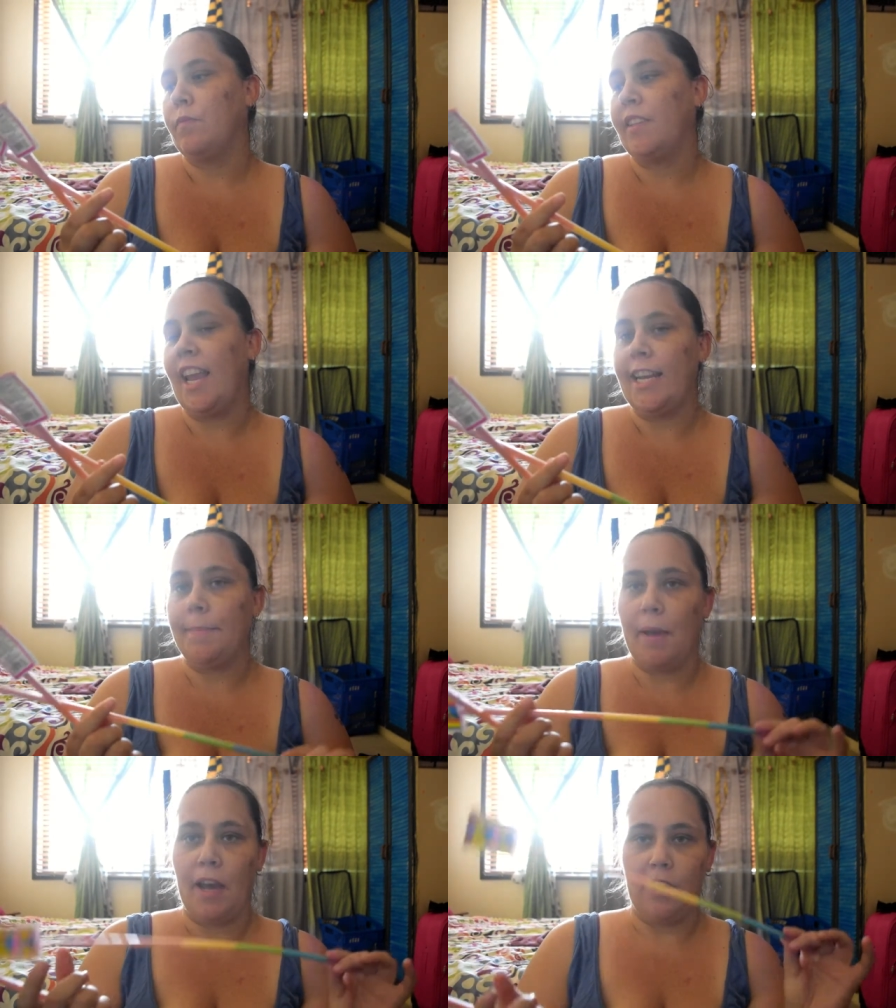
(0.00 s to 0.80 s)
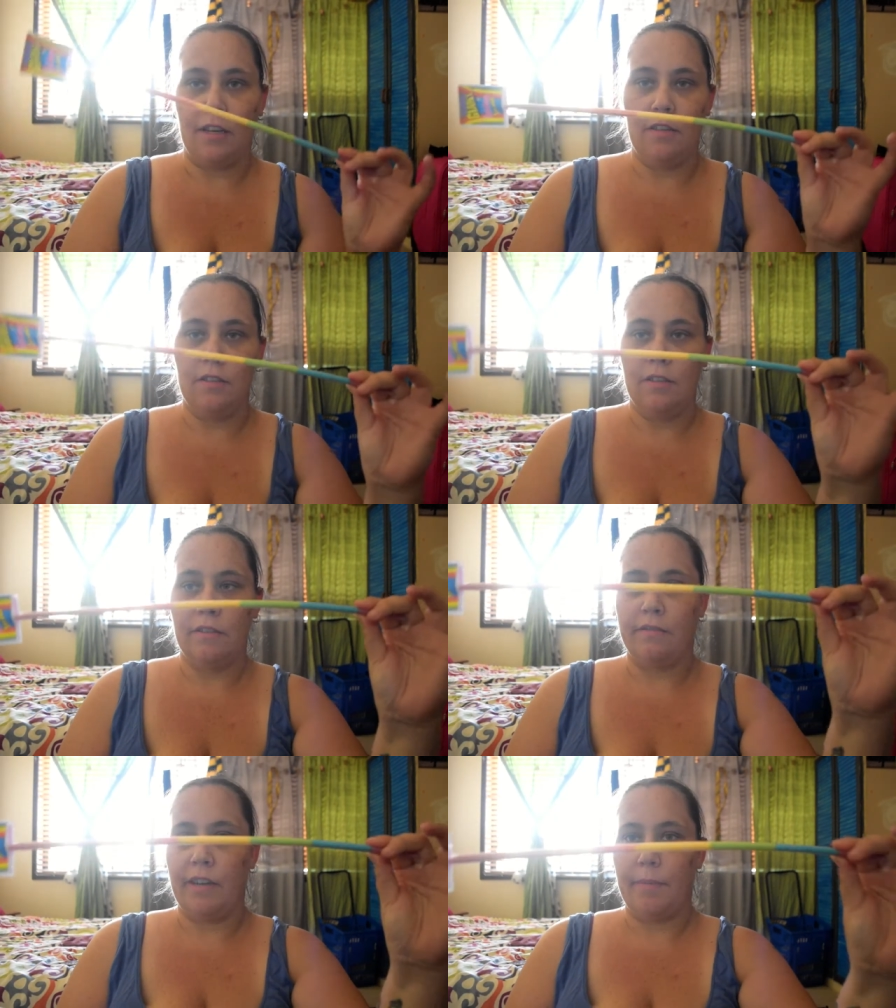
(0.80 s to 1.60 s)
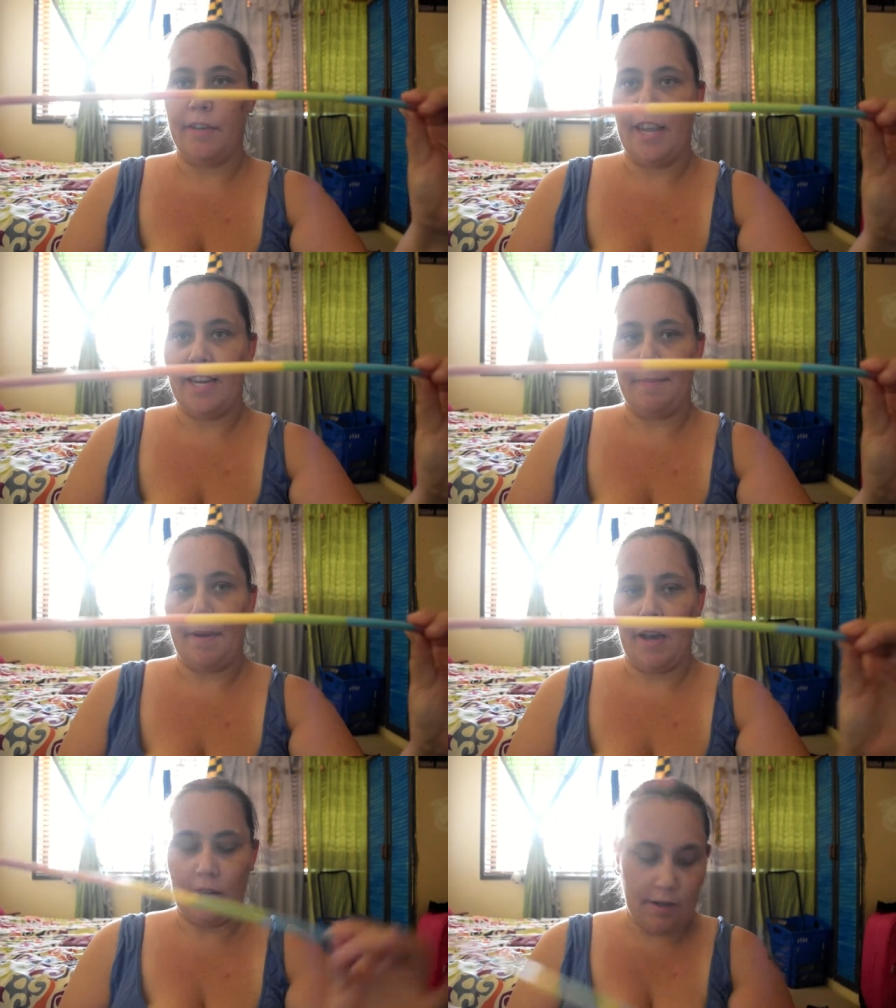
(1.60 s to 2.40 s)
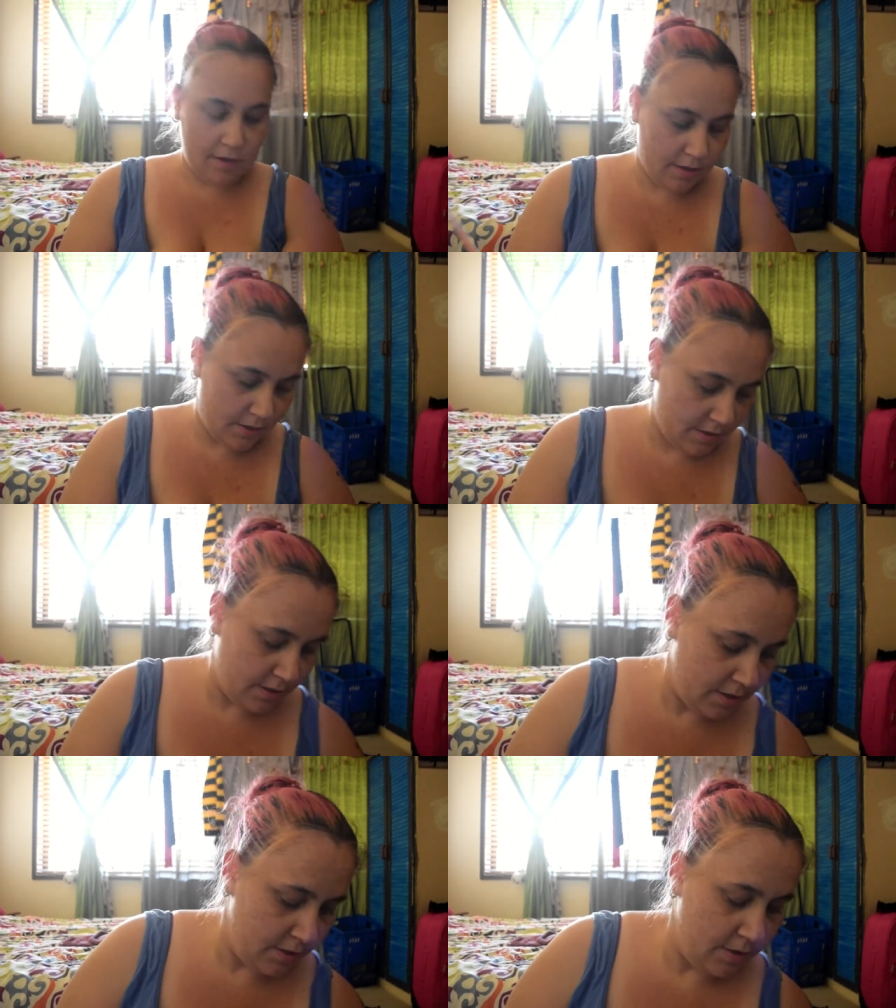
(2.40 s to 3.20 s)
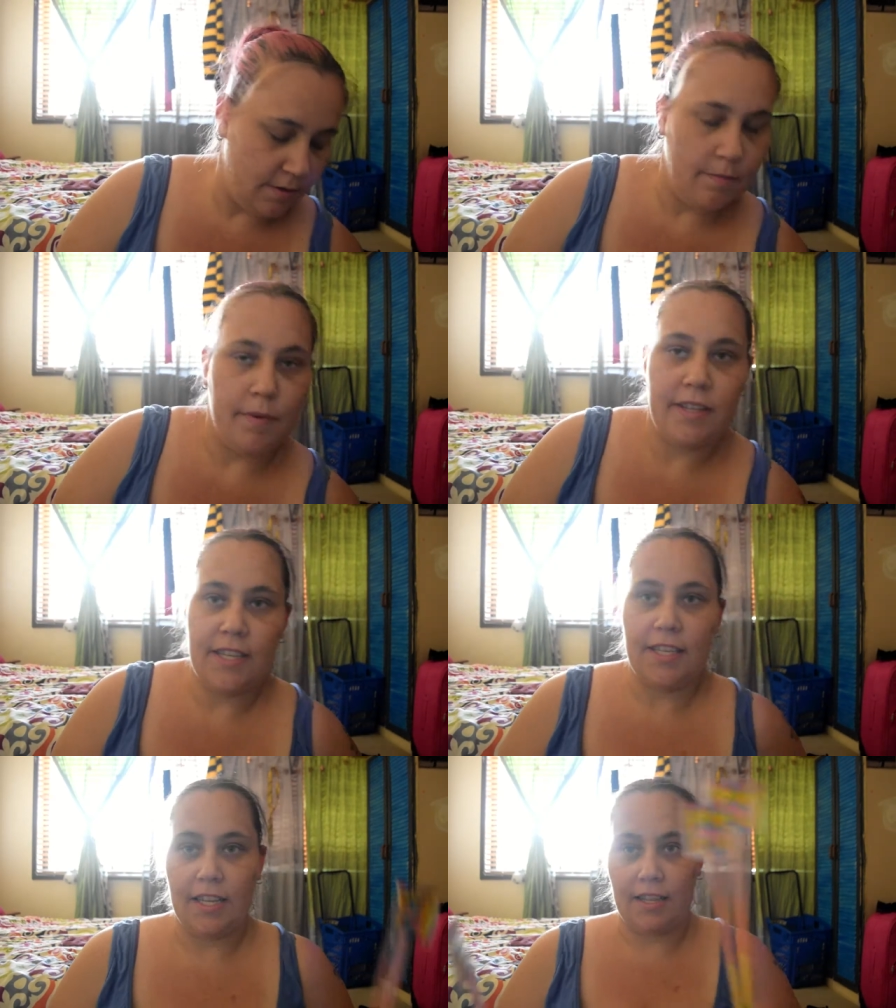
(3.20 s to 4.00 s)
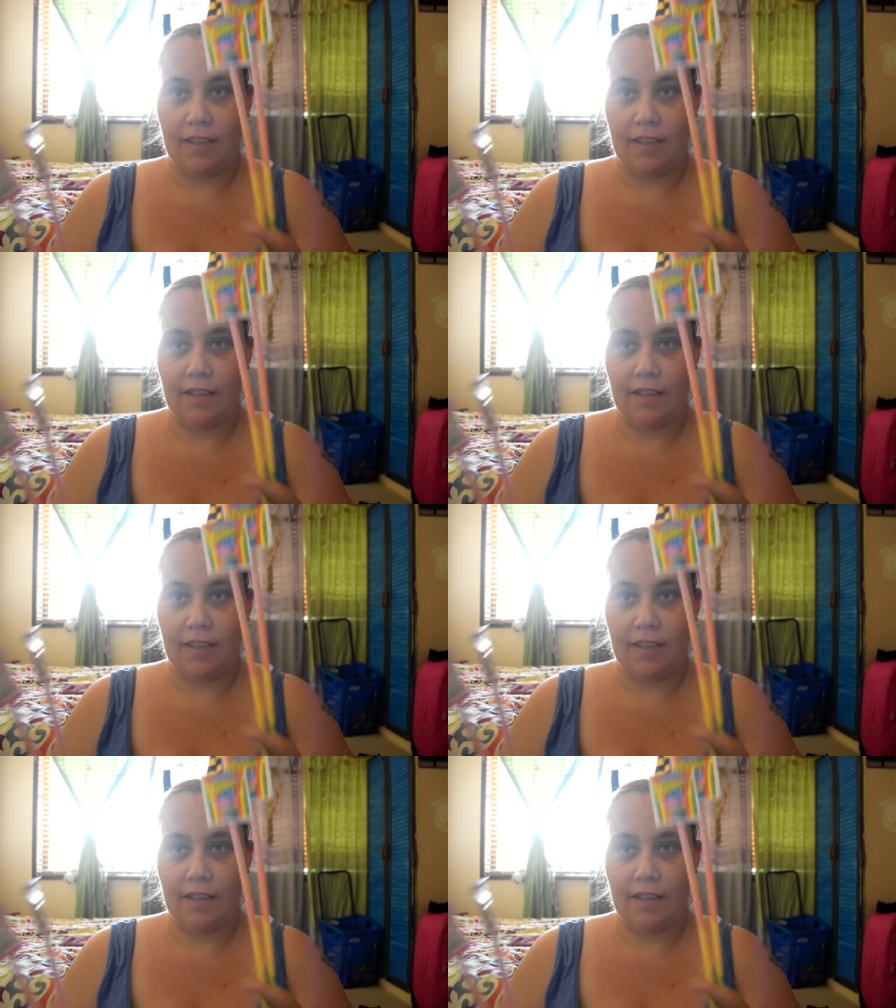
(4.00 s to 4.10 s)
candy powder, rainbow candy powder. But as I said,